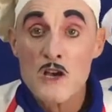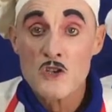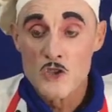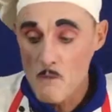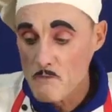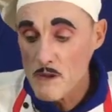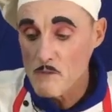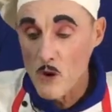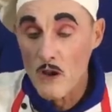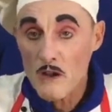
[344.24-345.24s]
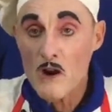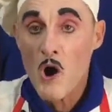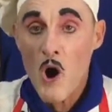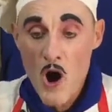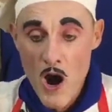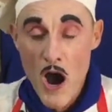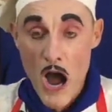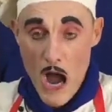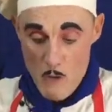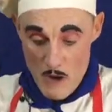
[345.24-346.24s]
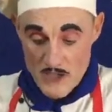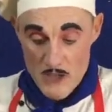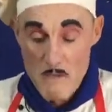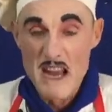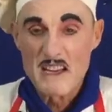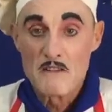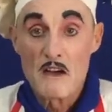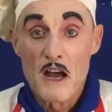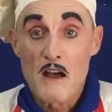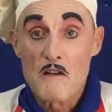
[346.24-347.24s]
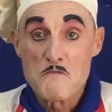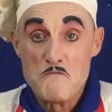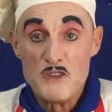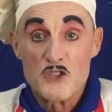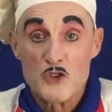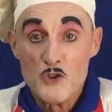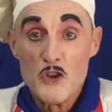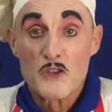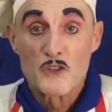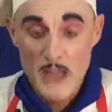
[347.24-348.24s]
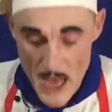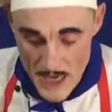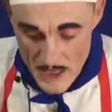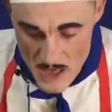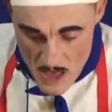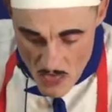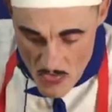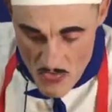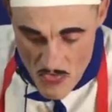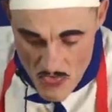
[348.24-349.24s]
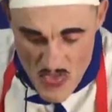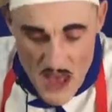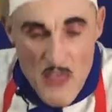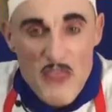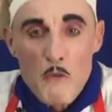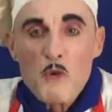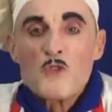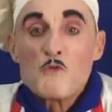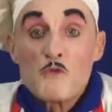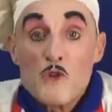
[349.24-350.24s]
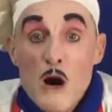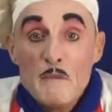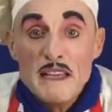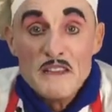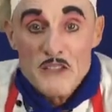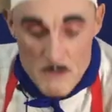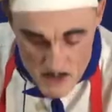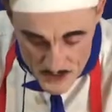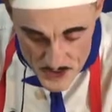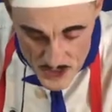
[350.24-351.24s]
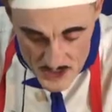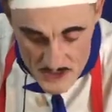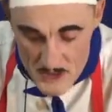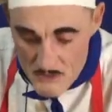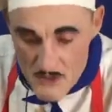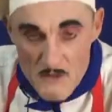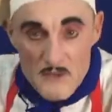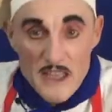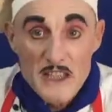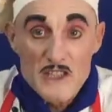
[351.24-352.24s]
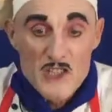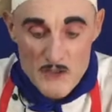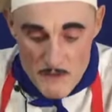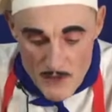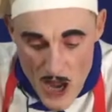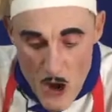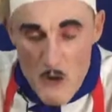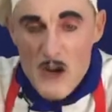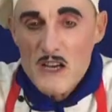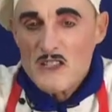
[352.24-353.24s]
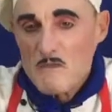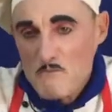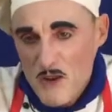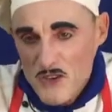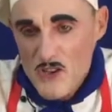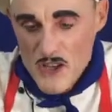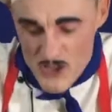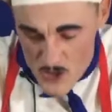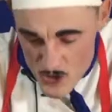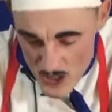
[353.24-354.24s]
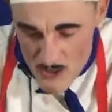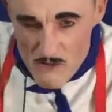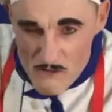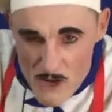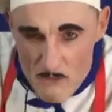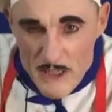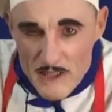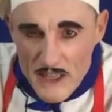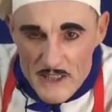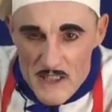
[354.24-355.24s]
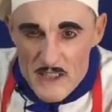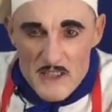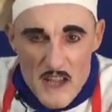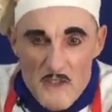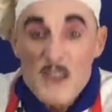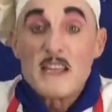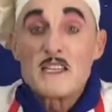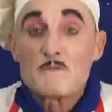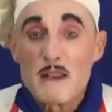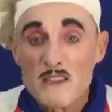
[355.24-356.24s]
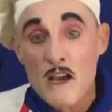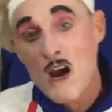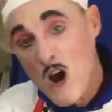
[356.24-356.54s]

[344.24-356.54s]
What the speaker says: Some people, when they make biscuit, cake, they want to rub in the butter. They get the flour, the butter, and sugar, rub it like this, and they think it's better.